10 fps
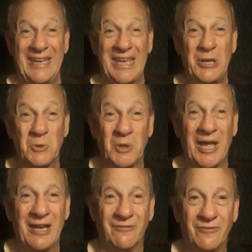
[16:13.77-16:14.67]
in your
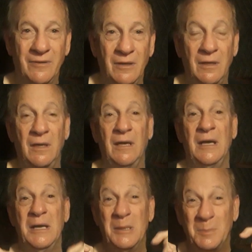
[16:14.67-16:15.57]
life,
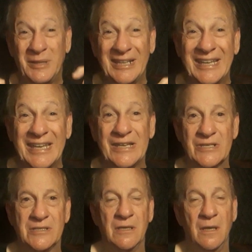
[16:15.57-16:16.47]

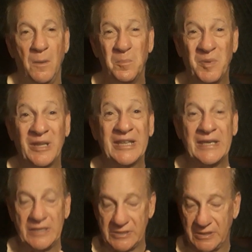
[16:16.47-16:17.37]
please,
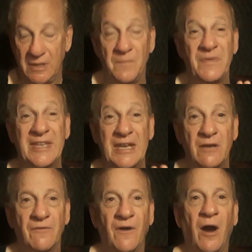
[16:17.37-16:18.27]
please get
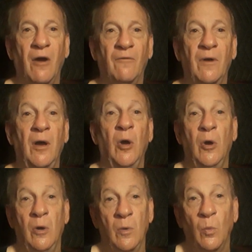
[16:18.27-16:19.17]
involved
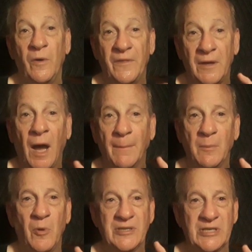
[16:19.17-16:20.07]
with the Common
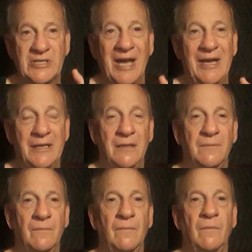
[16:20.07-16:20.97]
Point Society.
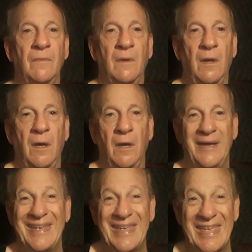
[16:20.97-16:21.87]

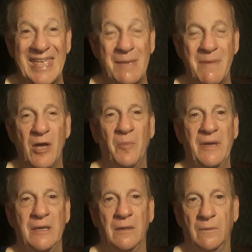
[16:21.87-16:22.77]
Email me.